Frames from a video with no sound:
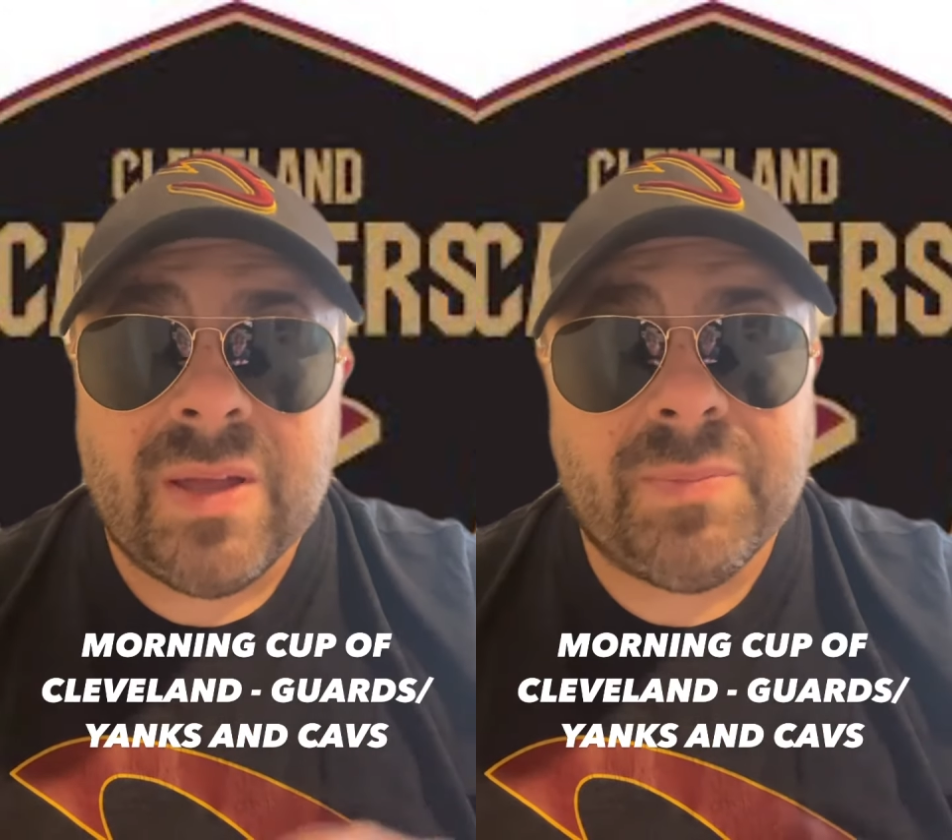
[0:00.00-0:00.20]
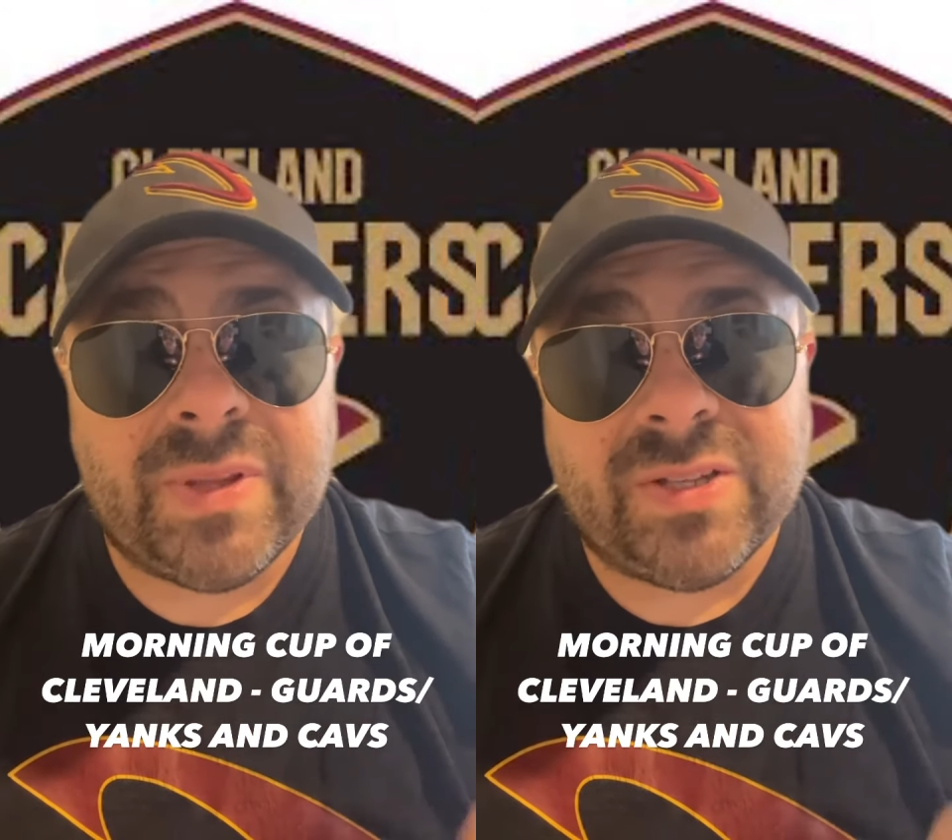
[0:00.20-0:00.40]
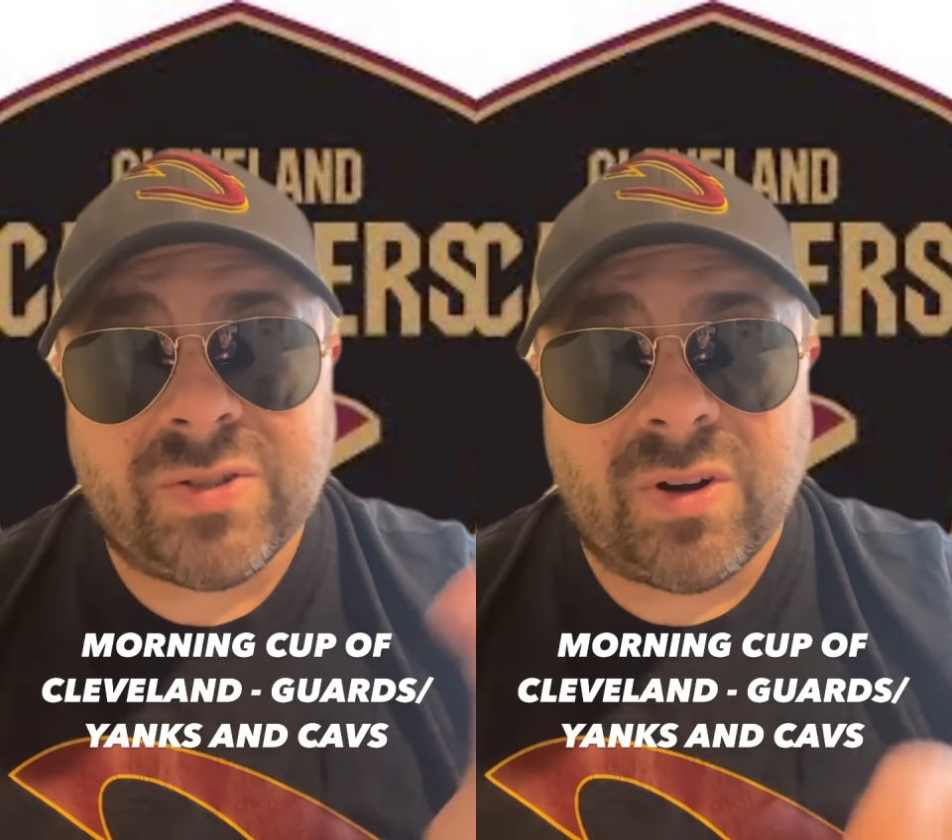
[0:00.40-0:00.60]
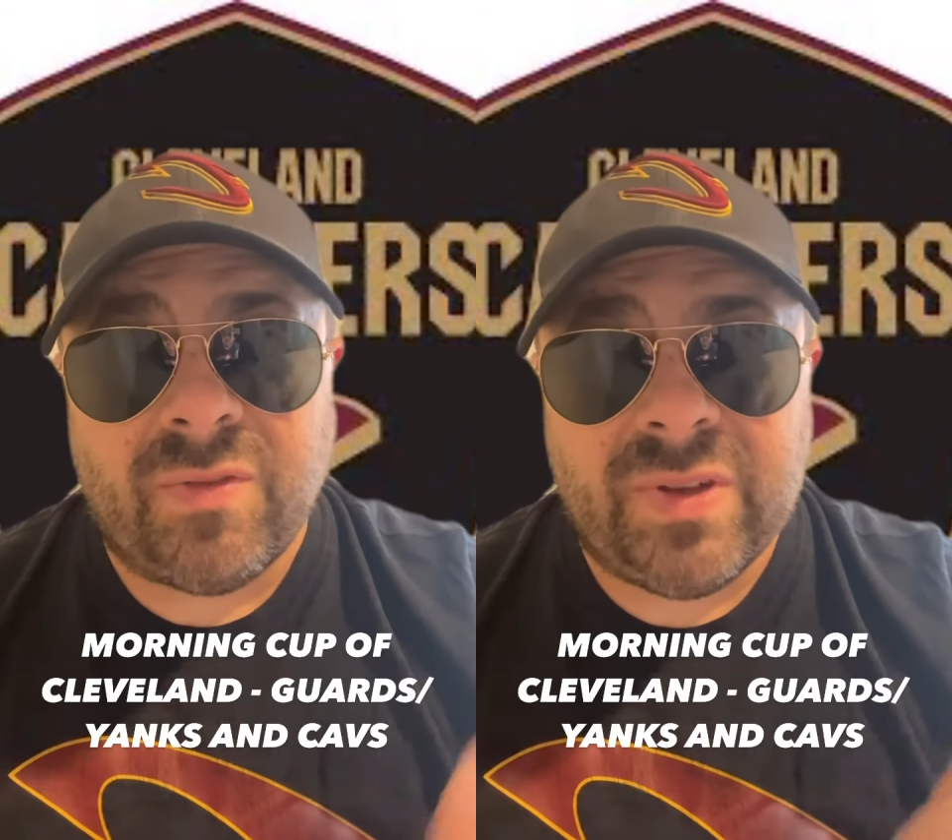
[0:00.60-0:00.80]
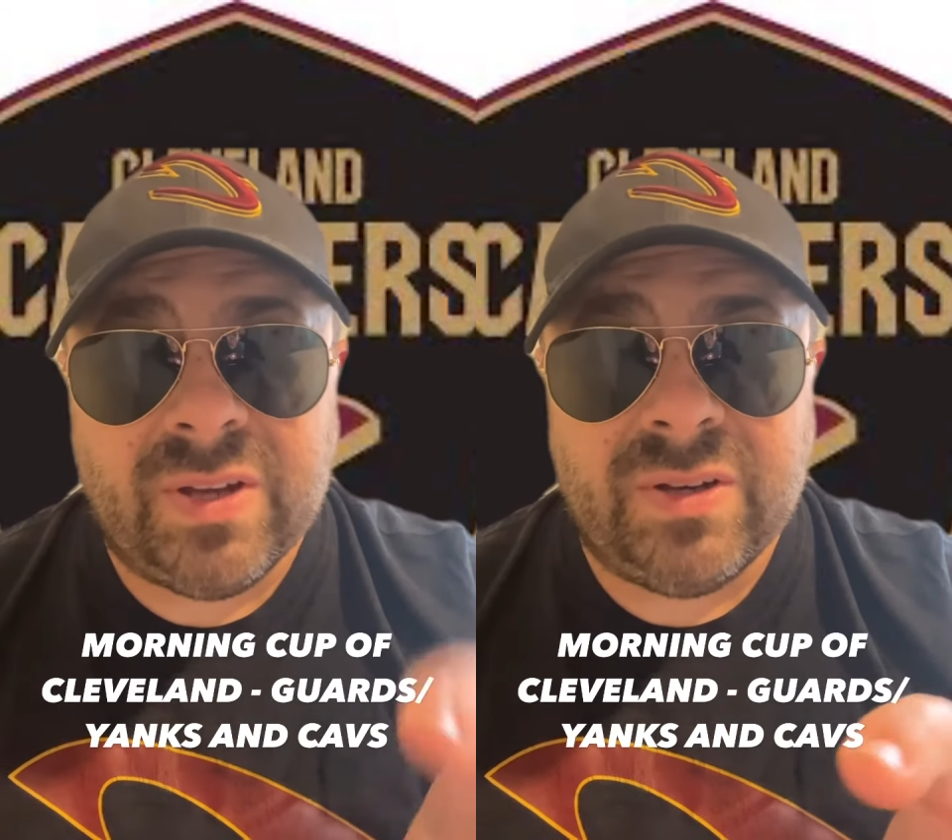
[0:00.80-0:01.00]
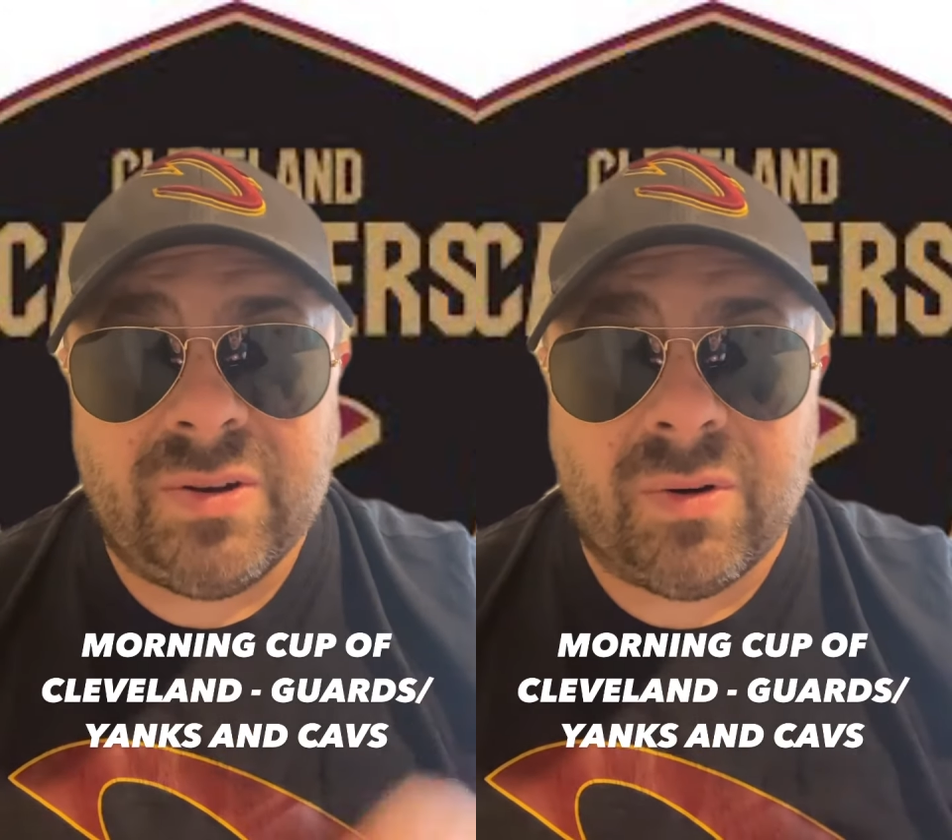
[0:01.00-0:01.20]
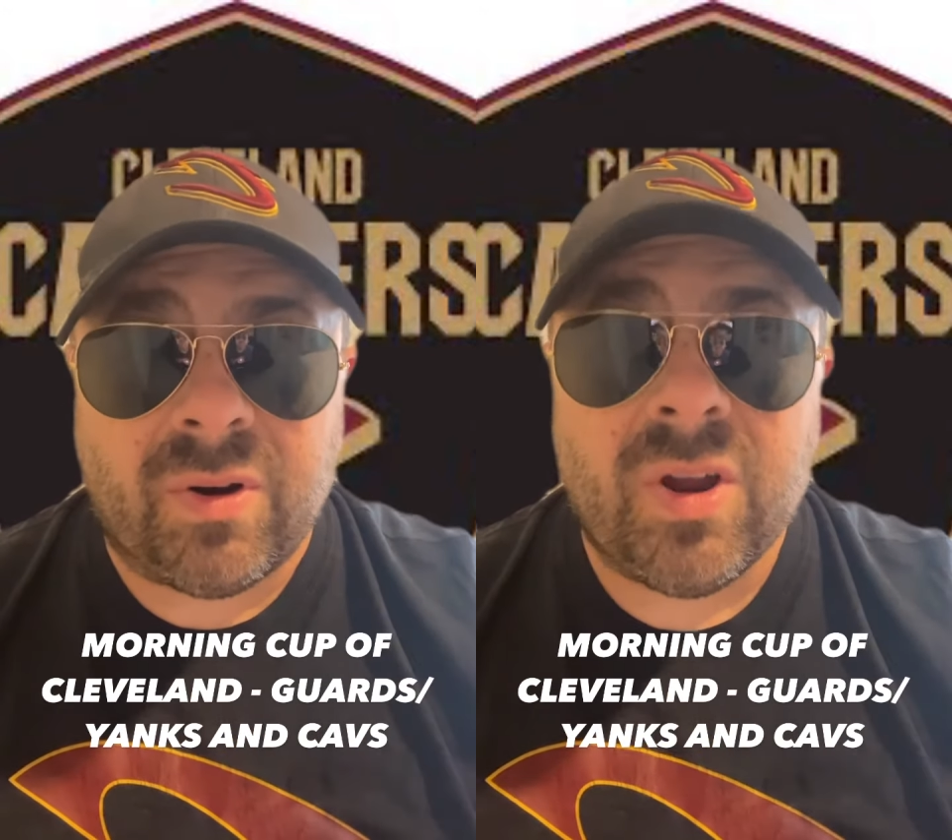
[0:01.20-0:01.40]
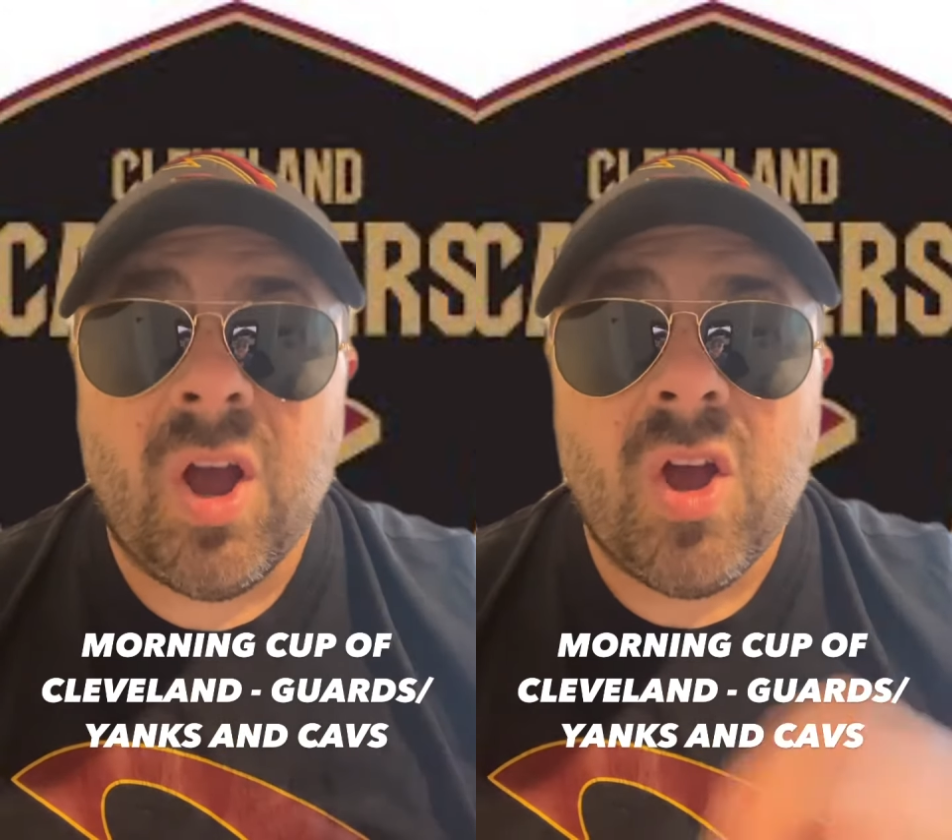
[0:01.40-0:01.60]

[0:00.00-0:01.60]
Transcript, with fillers: but they start off in New York.